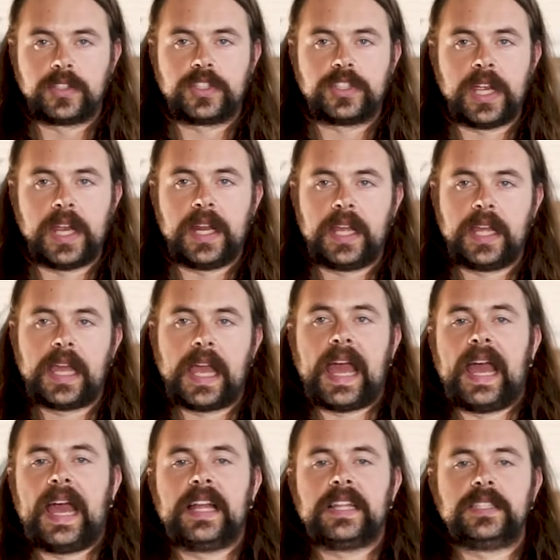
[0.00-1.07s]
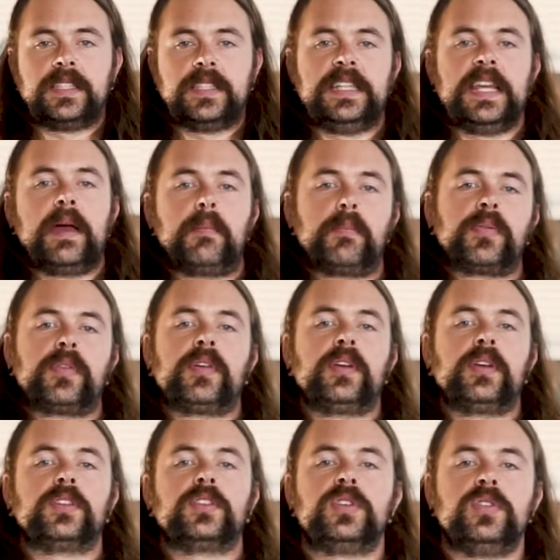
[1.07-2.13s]
Shading adds depth
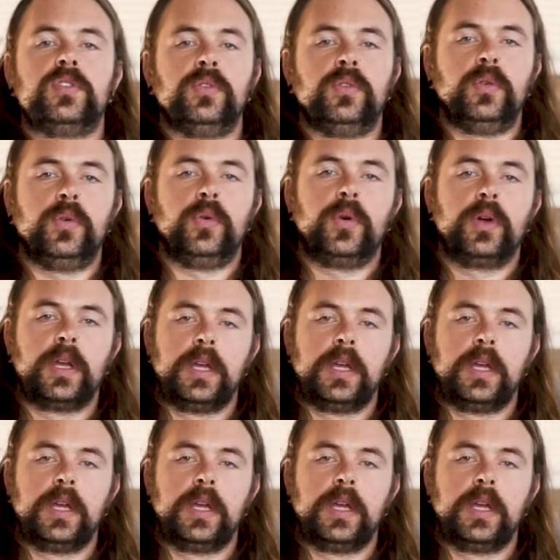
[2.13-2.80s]
to